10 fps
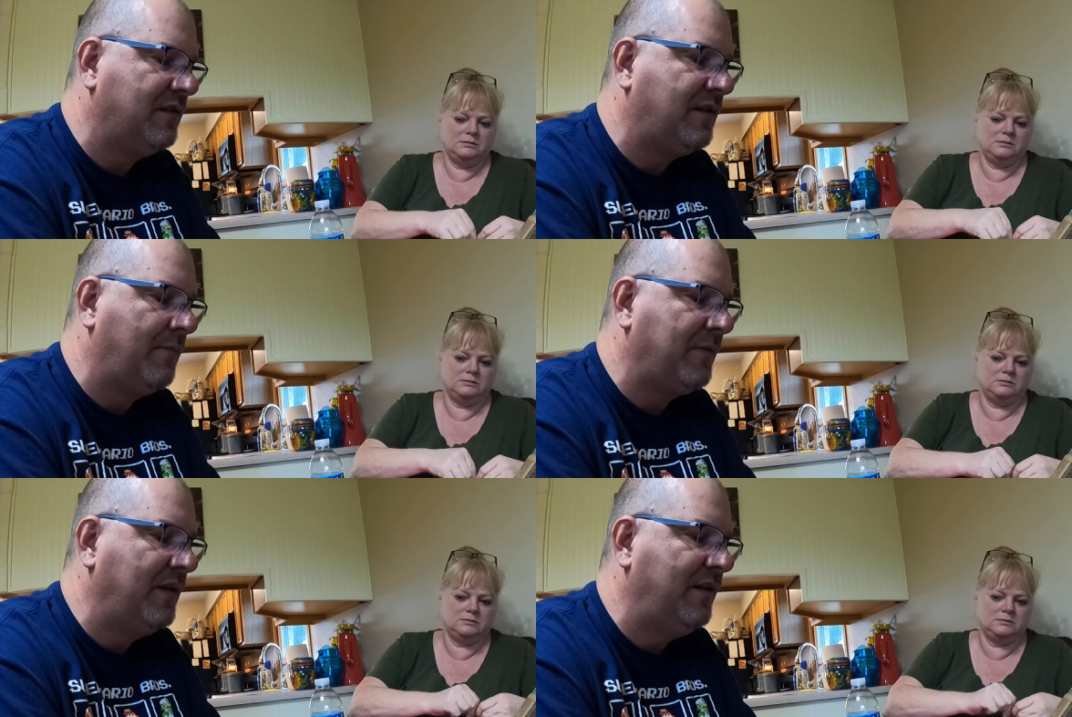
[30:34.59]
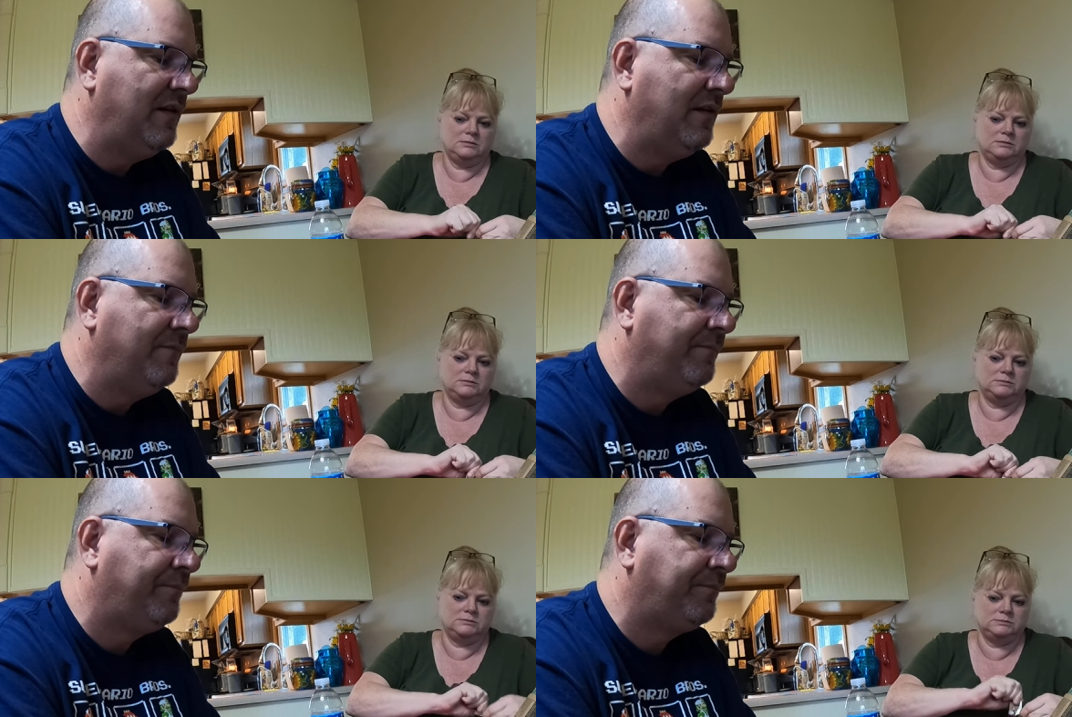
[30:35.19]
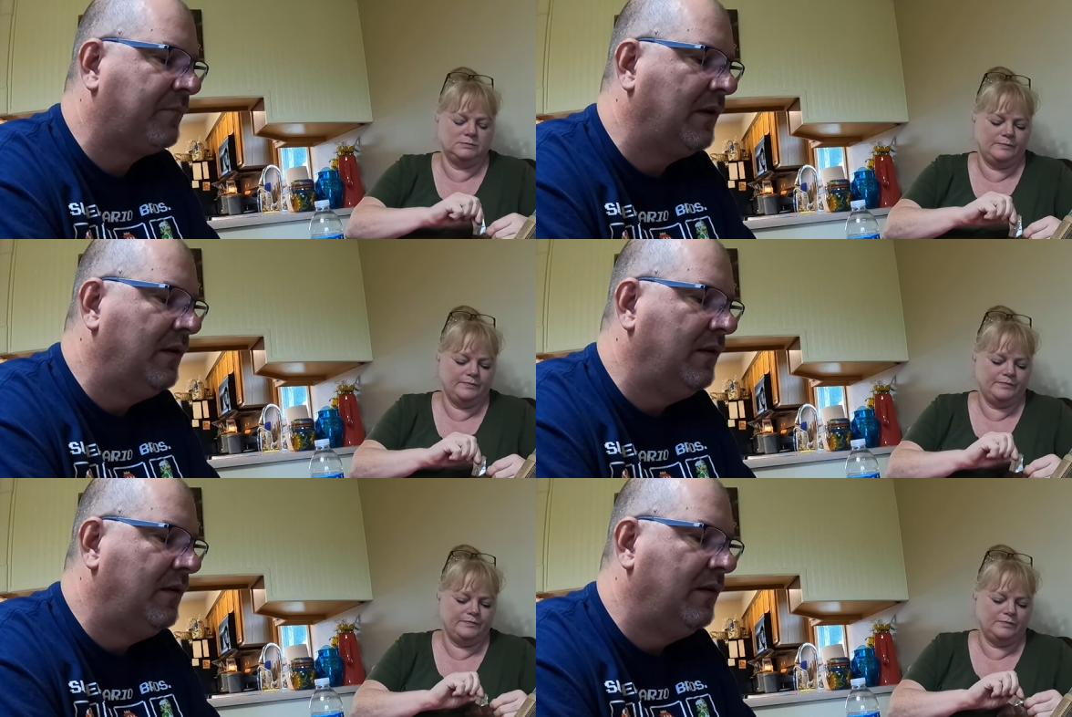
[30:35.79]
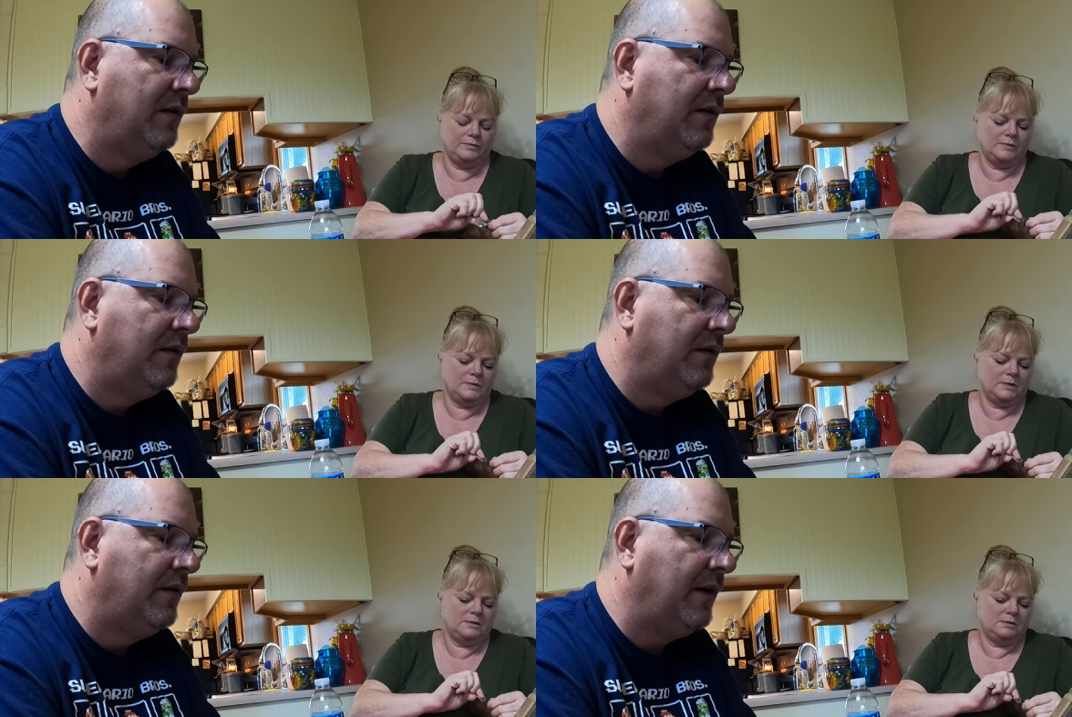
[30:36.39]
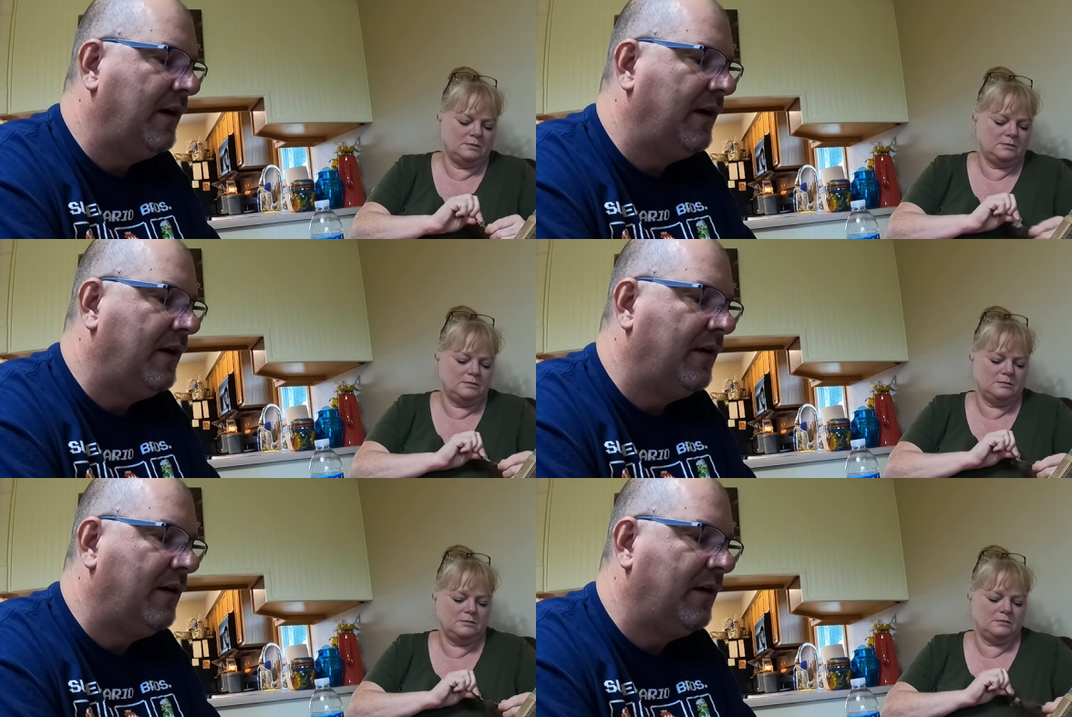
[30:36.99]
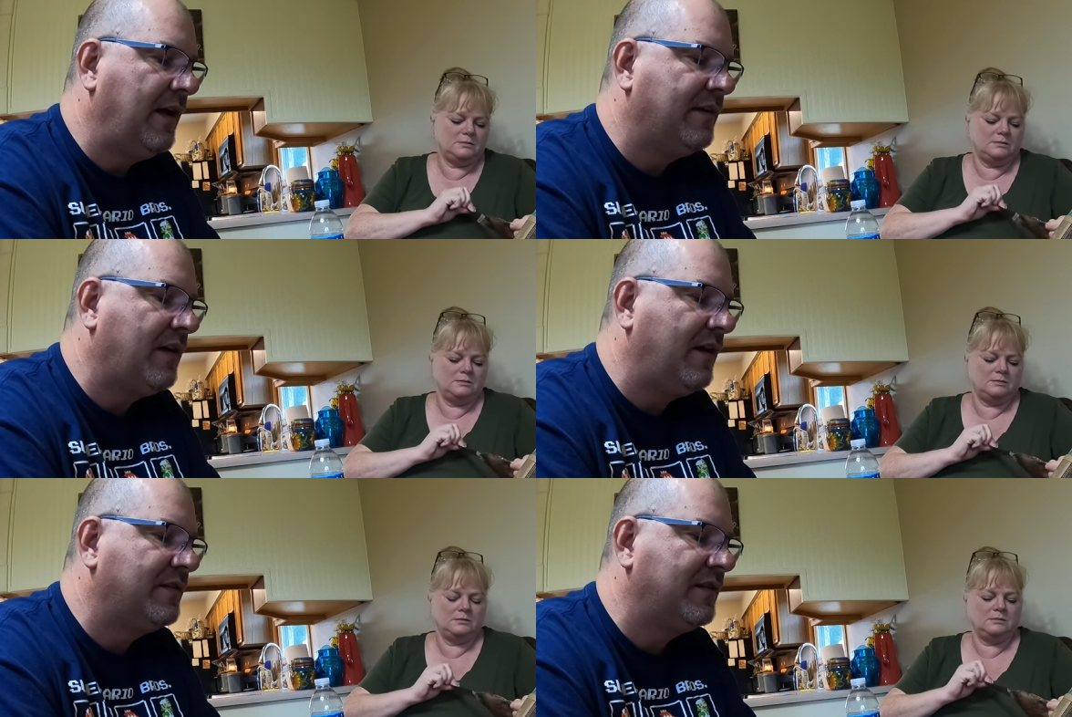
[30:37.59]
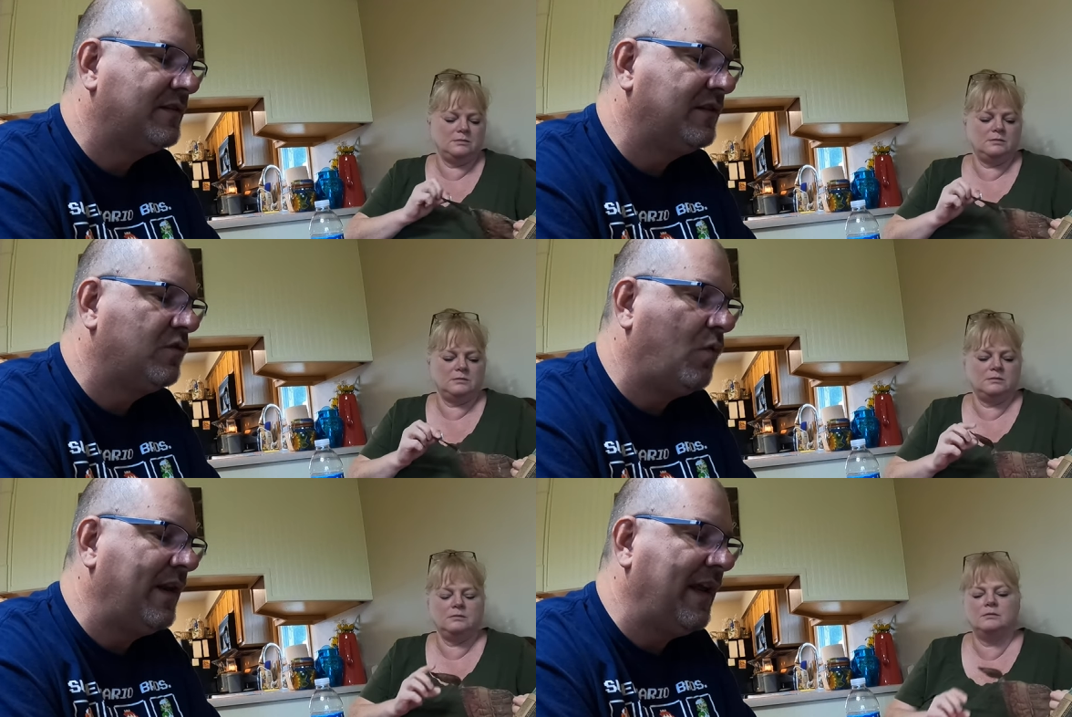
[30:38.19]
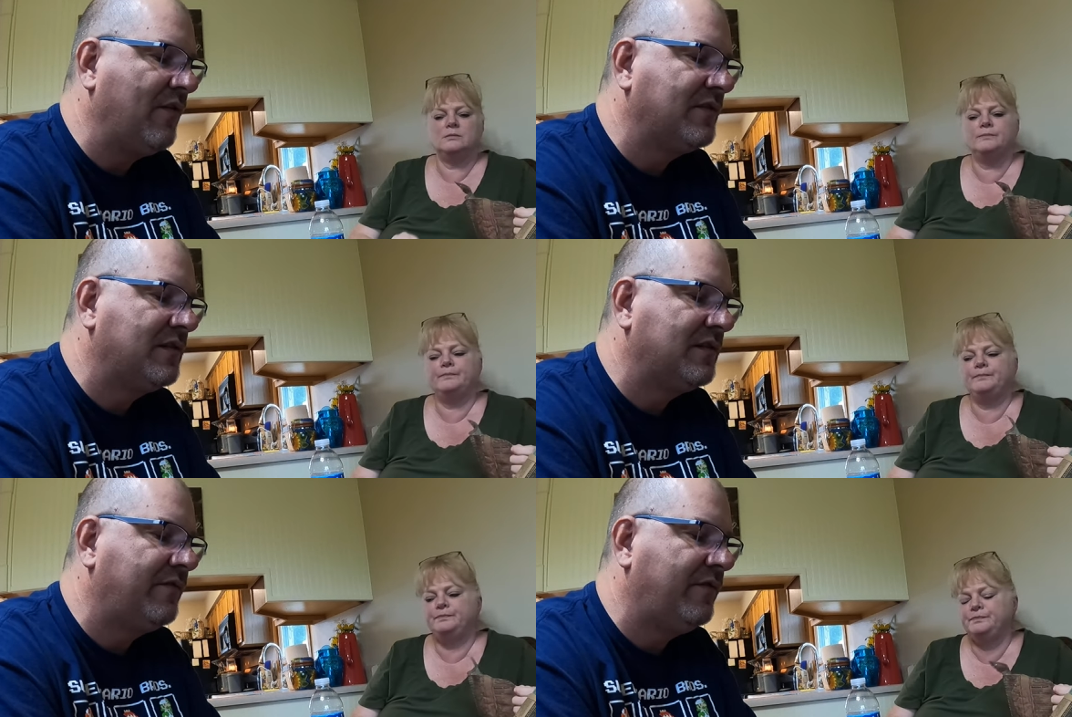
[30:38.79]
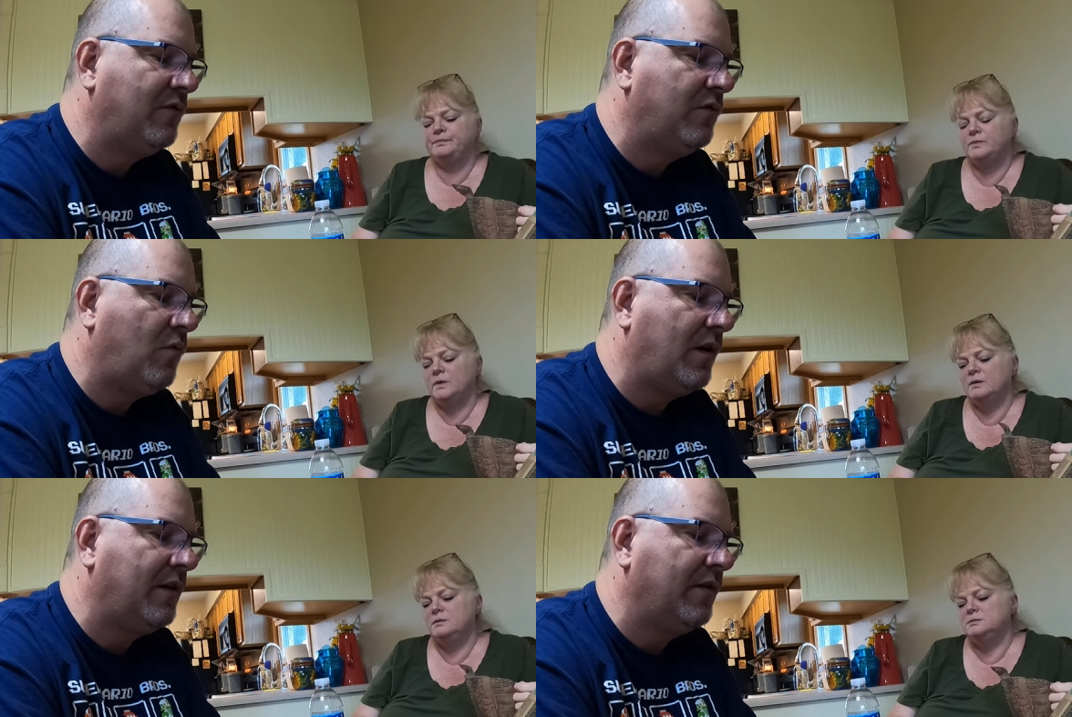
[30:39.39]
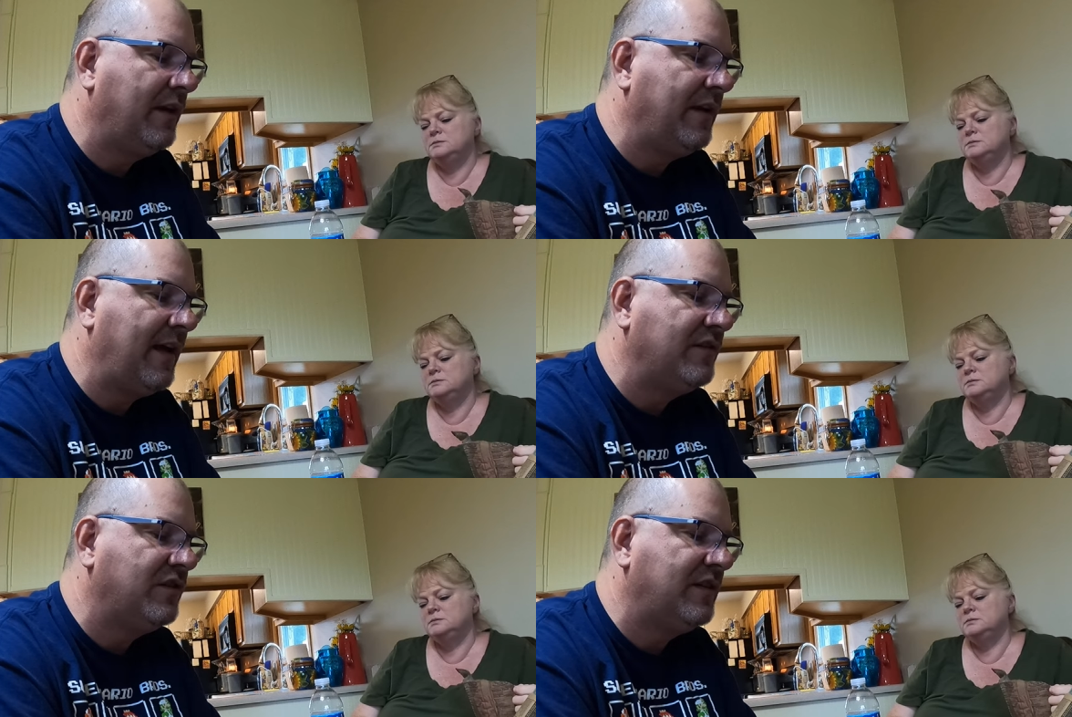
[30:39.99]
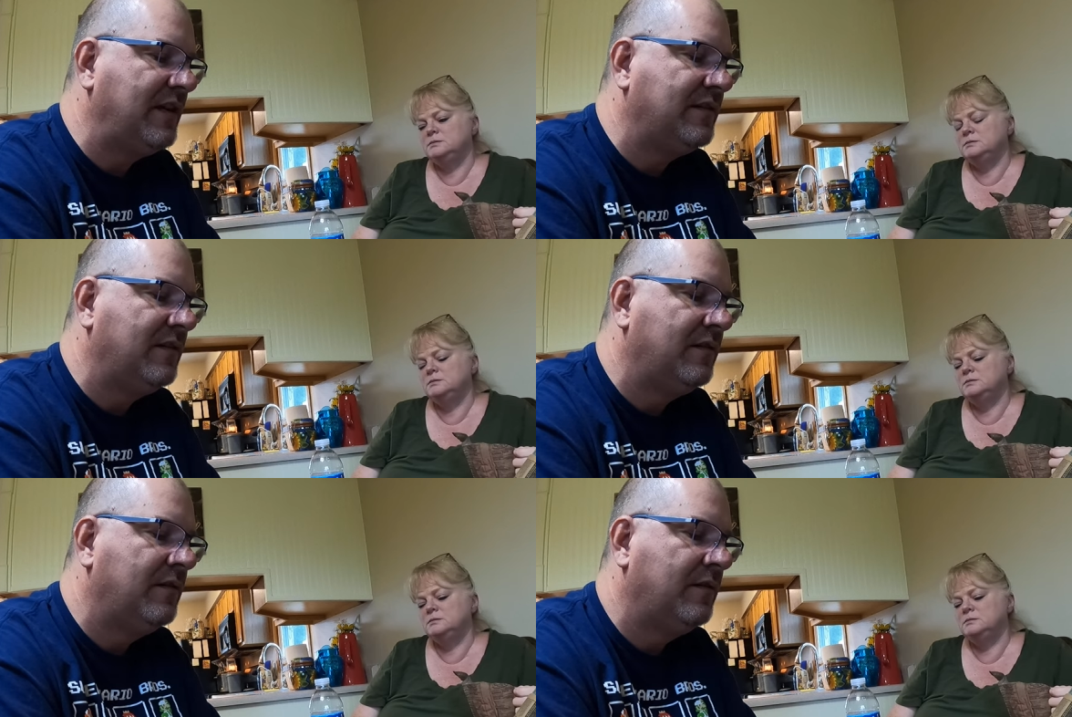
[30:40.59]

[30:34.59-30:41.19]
Speaker 1: to dump in and uh, add contents to twenty ounces of fluid water and agitate.